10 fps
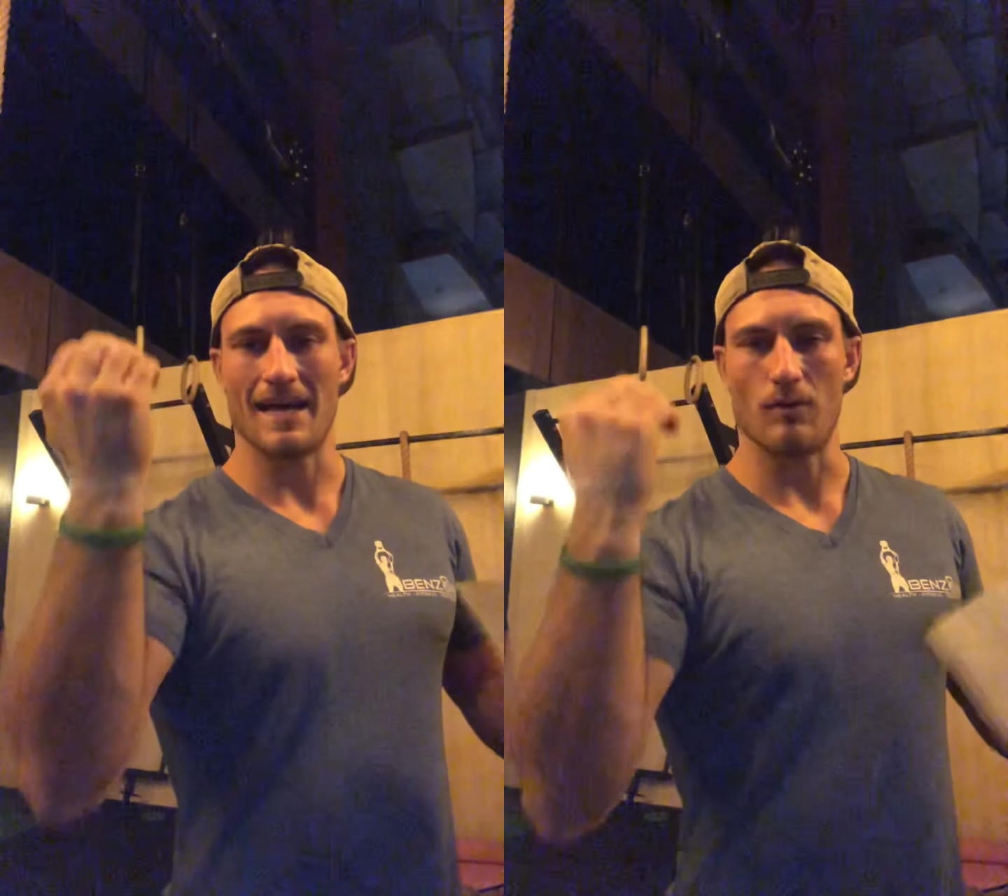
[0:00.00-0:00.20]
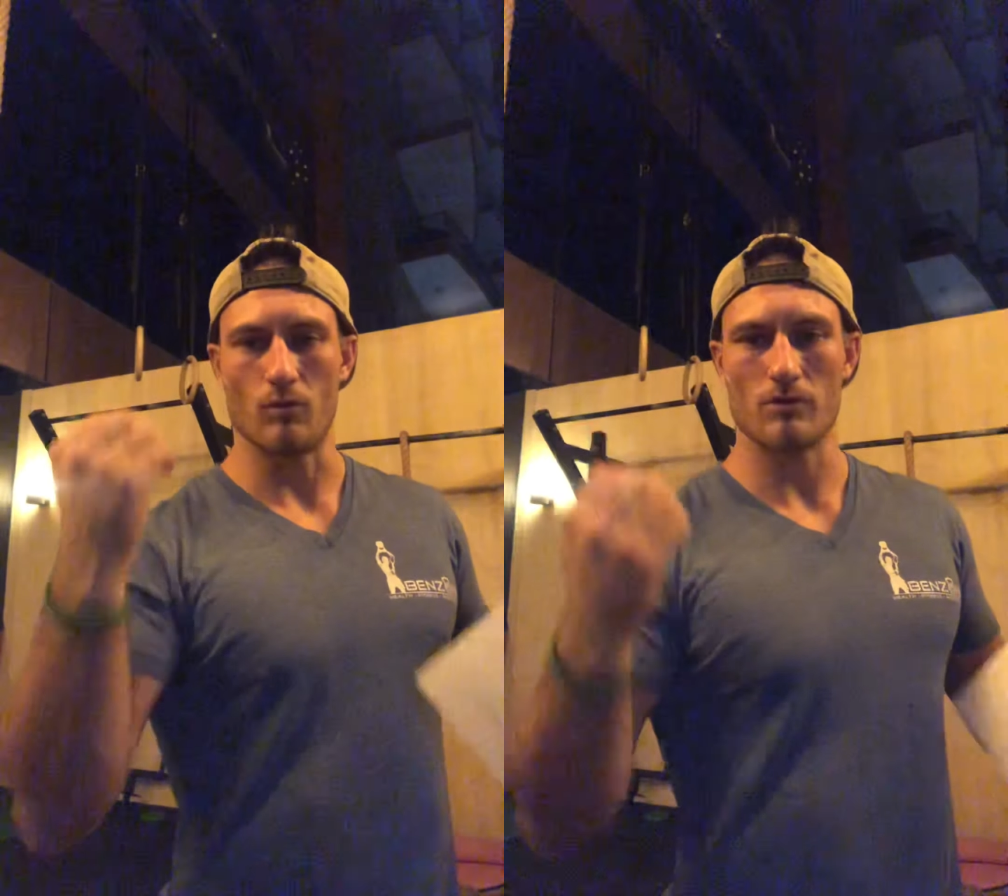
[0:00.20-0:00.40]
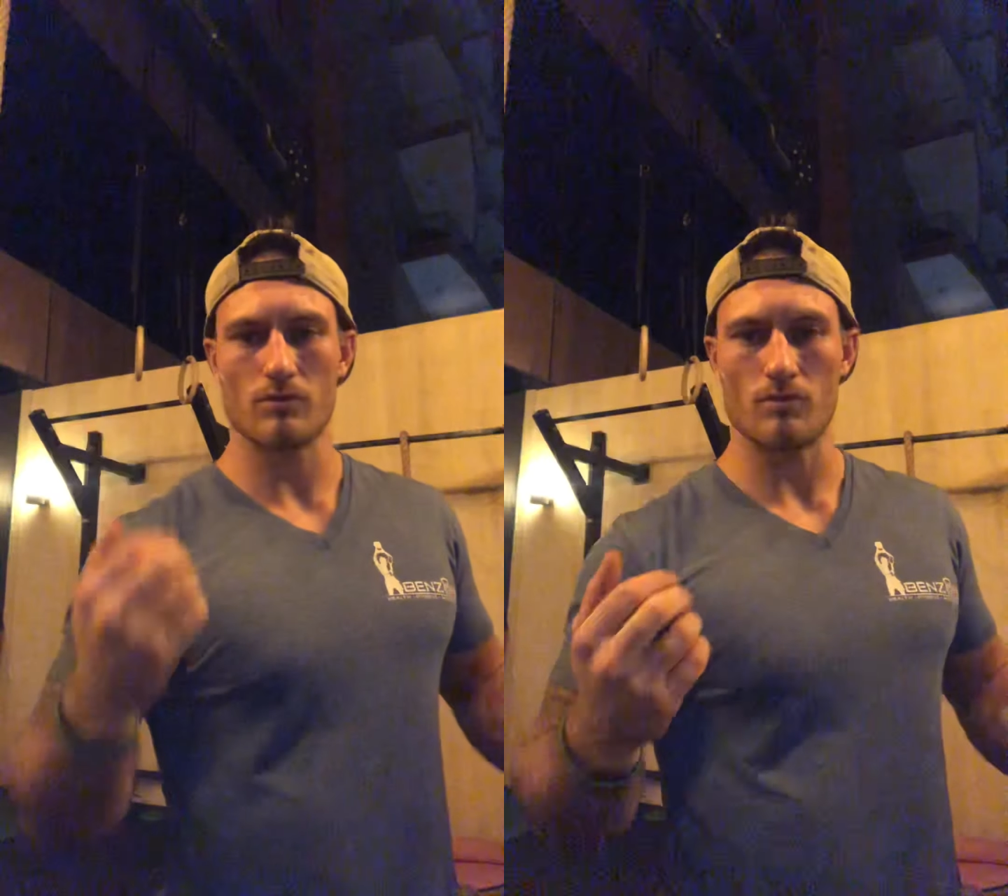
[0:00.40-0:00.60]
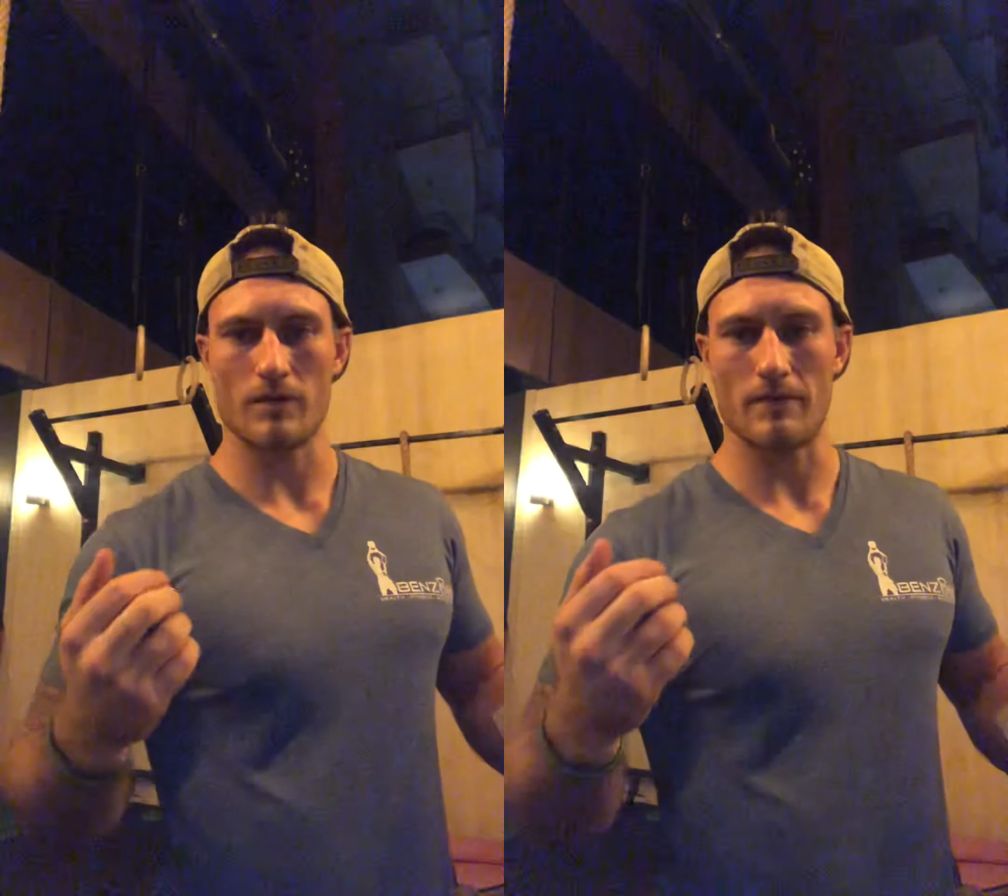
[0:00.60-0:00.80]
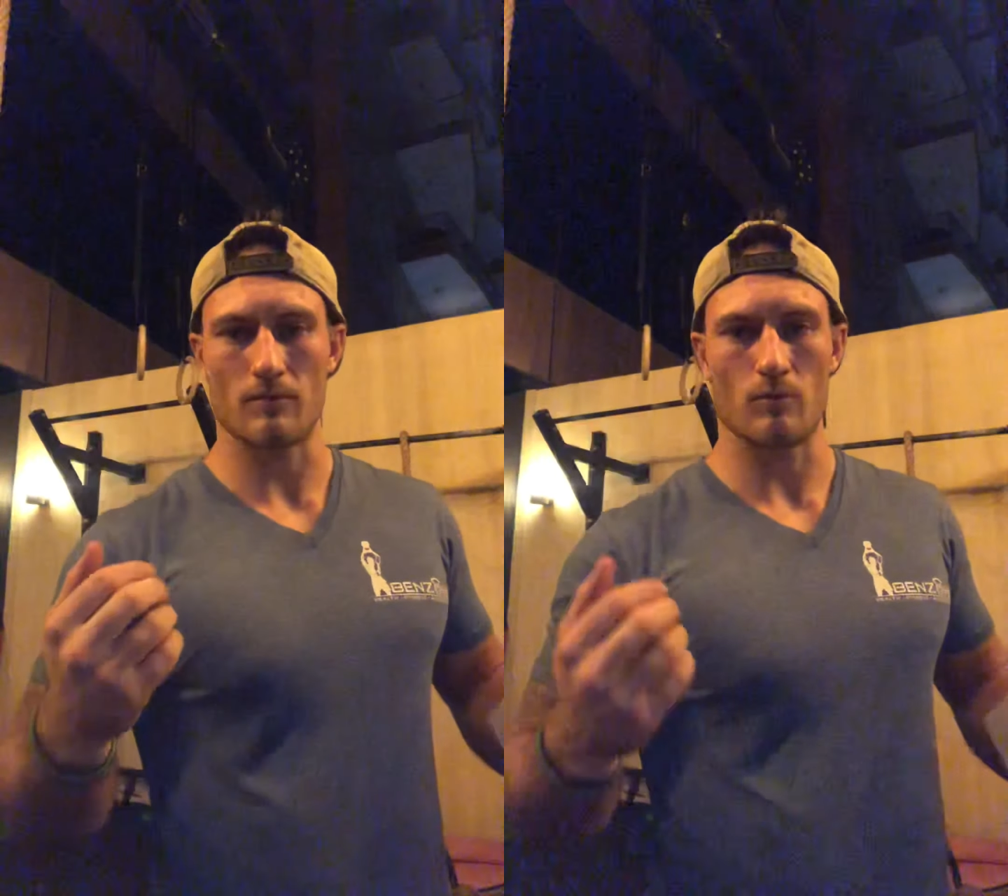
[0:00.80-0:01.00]
the worst
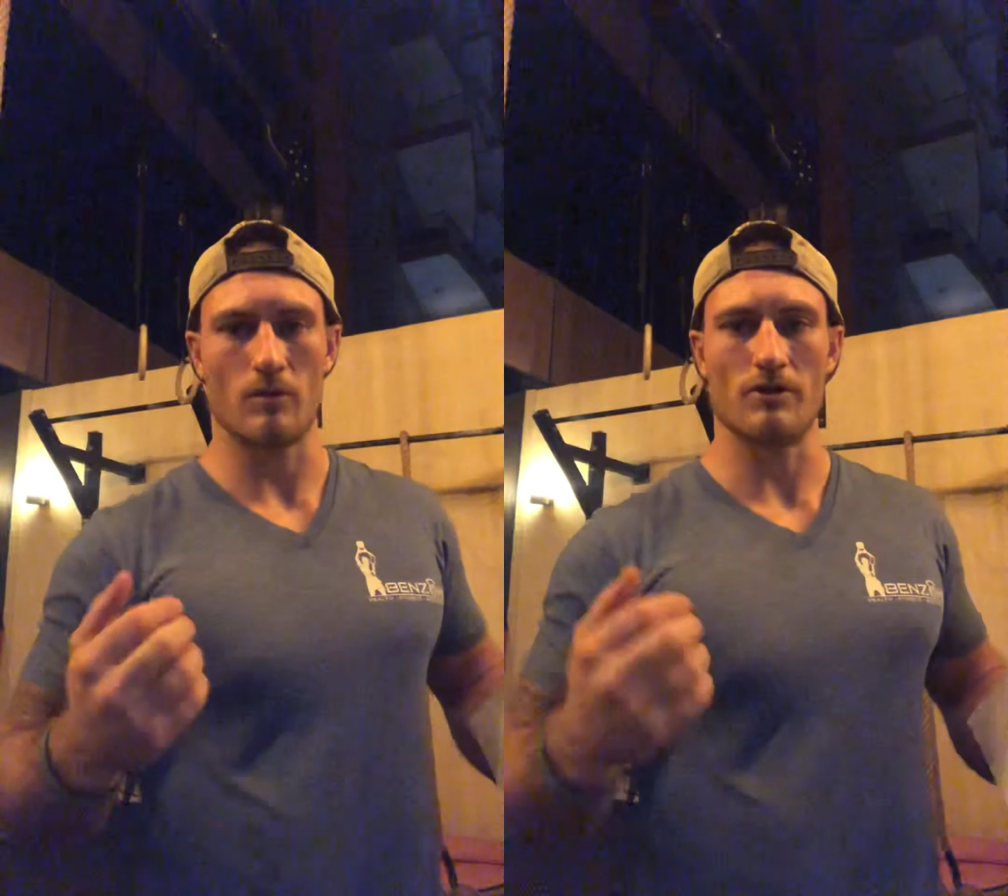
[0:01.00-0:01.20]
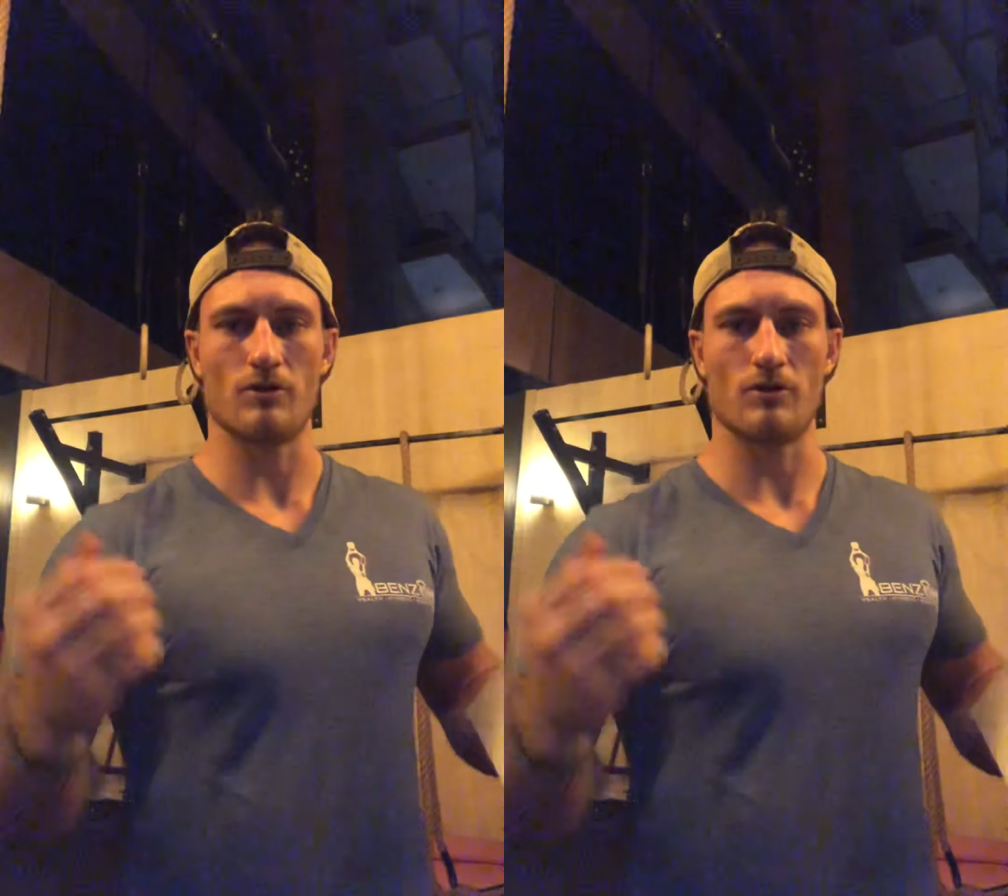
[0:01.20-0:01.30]
comes to worst,